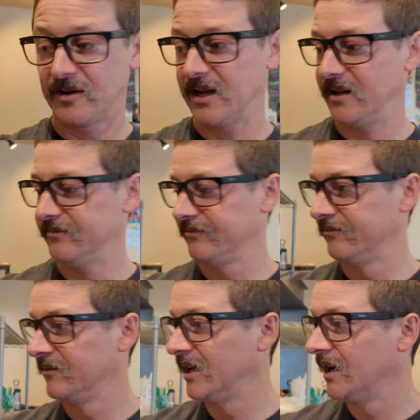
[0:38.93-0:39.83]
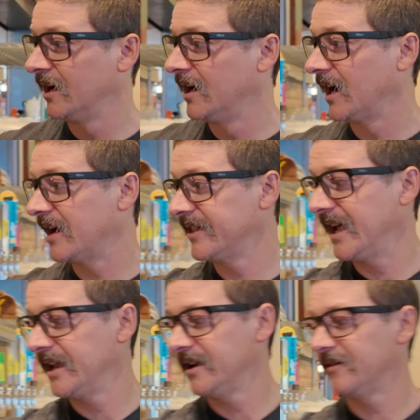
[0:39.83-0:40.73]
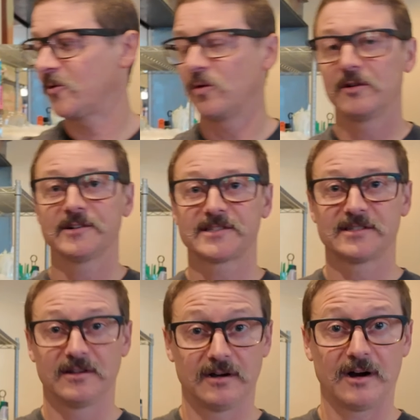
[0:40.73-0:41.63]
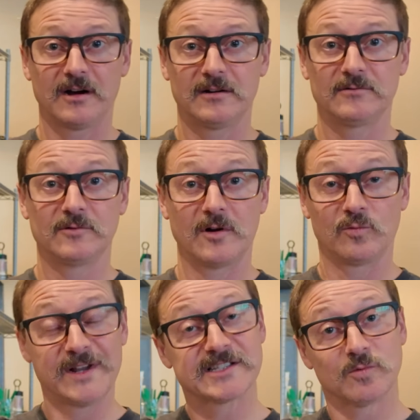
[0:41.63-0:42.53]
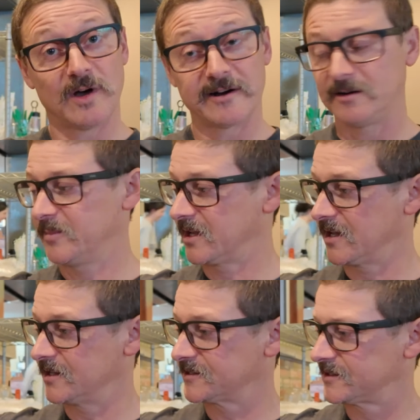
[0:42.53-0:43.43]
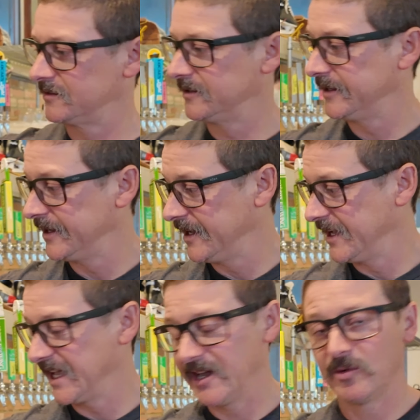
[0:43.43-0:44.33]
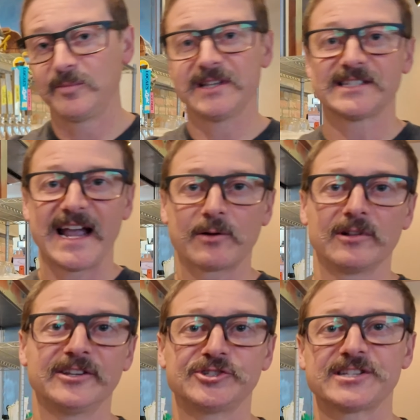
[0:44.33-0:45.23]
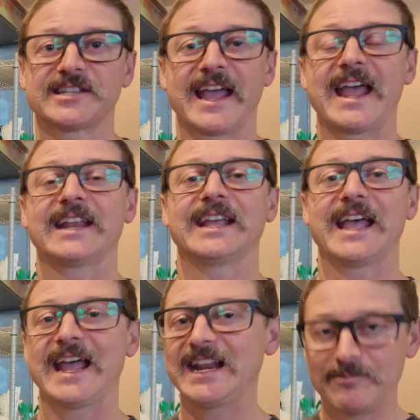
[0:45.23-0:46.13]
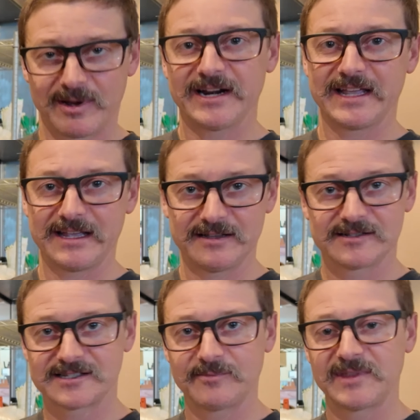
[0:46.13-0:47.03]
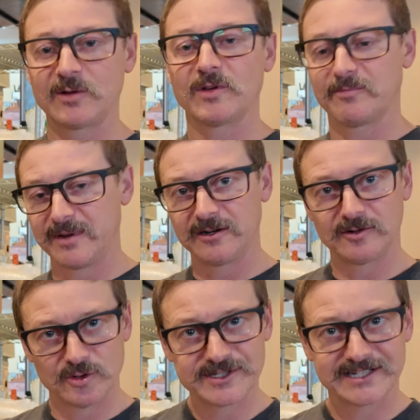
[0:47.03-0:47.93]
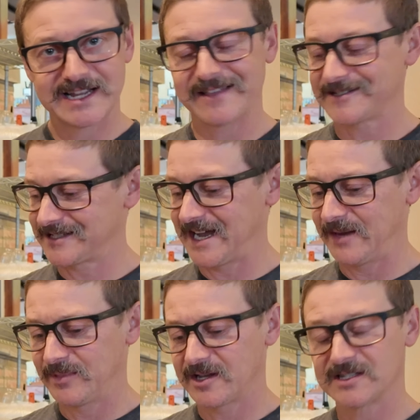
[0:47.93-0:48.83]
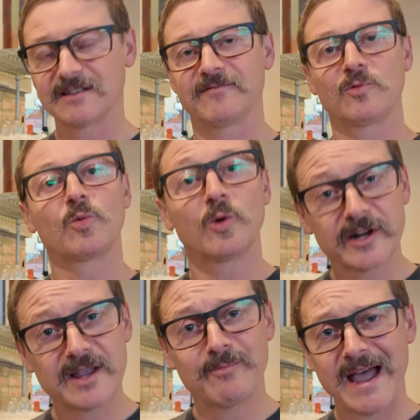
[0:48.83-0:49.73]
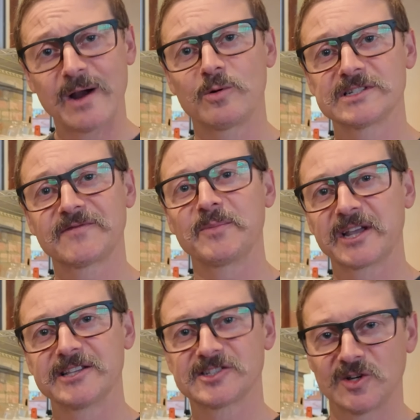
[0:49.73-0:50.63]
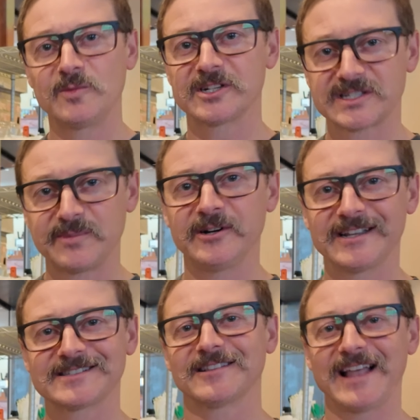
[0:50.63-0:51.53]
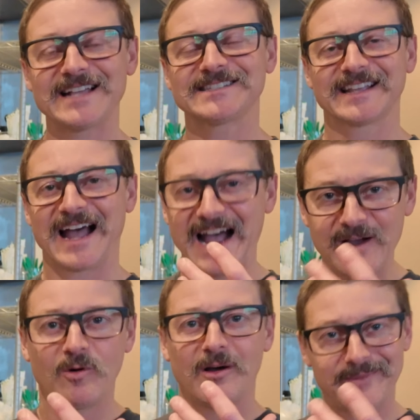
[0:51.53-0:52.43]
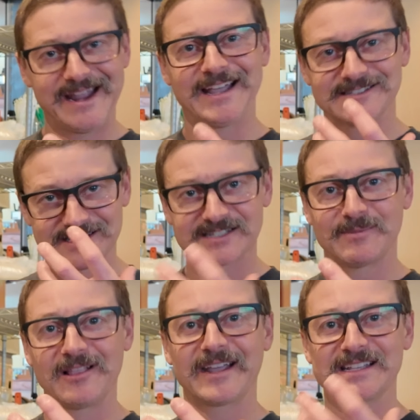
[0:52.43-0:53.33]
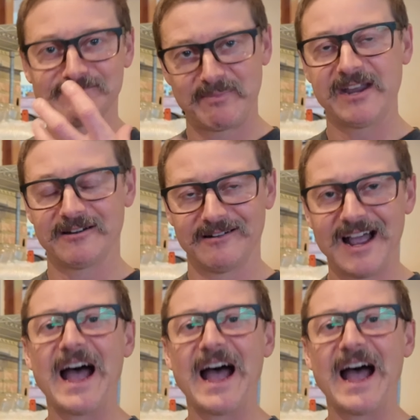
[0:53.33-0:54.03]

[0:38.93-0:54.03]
Okay. And then, of course, our rinse water, because it would be sacrilegious to hand anybody something with beer oozing down the side, because if we're working backwards from the consumer experience, the last thing I want my hands to smell like is beer.